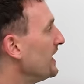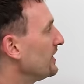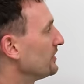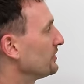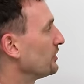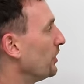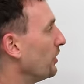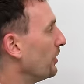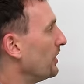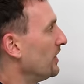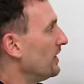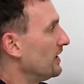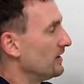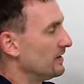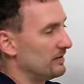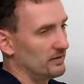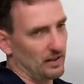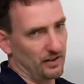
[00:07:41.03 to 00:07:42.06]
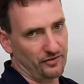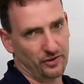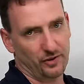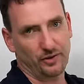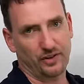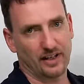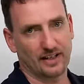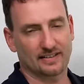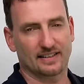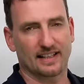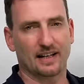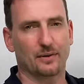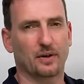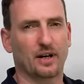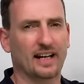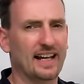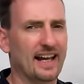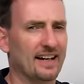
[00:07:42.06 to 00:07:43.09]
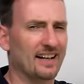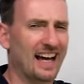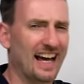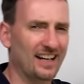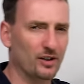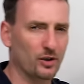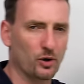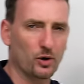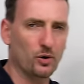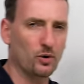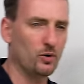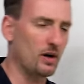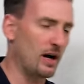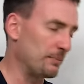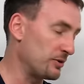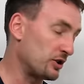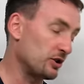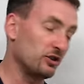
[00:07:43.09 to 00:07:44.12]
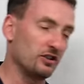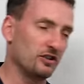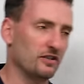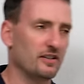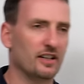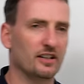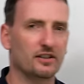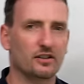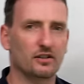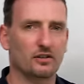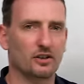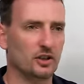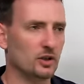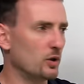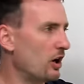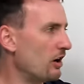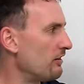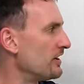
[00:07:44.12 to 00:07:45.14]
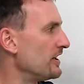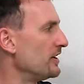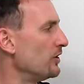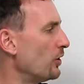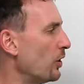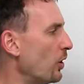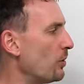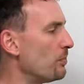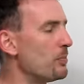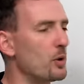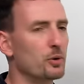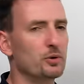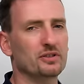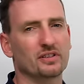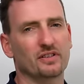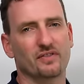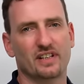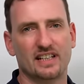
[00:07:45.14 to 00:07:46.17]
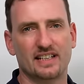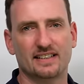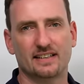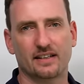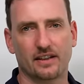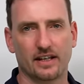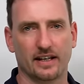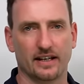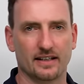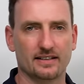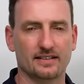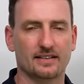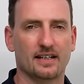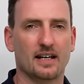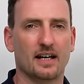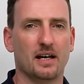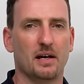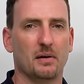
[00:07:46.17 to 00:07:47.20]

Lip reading: So a few things. Now, again, I'm sure that you already know most of these things,